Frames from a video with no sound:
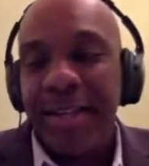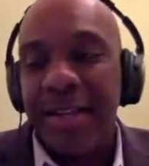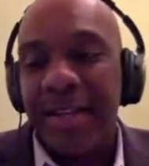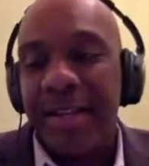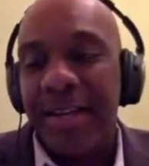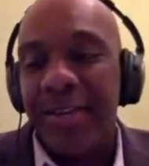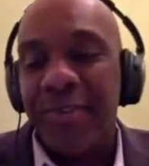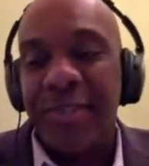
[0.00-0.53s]
in
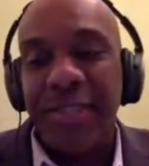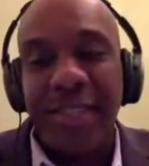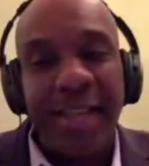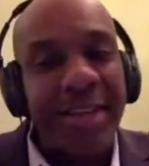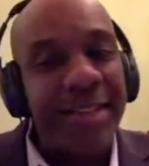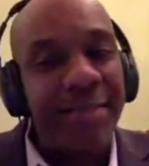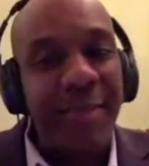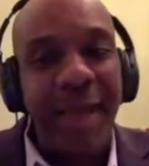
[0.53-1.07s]
a country
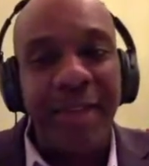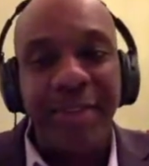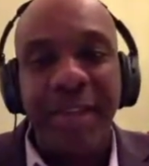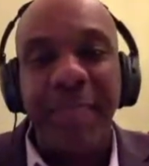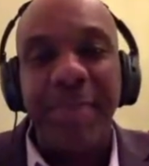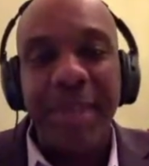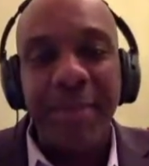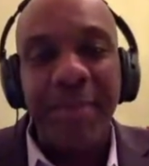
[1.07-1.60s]
that is bad
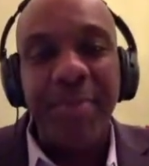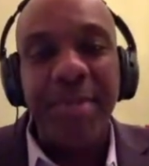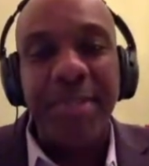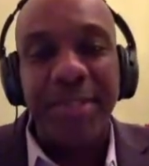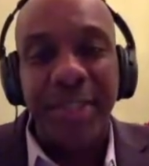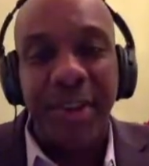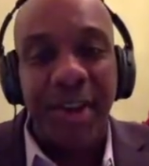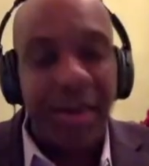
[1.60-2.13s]
shape, but it would be
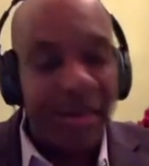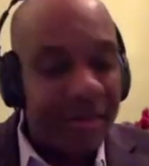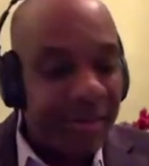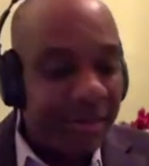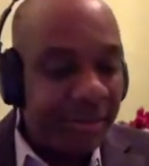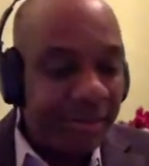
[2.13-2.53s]
a start.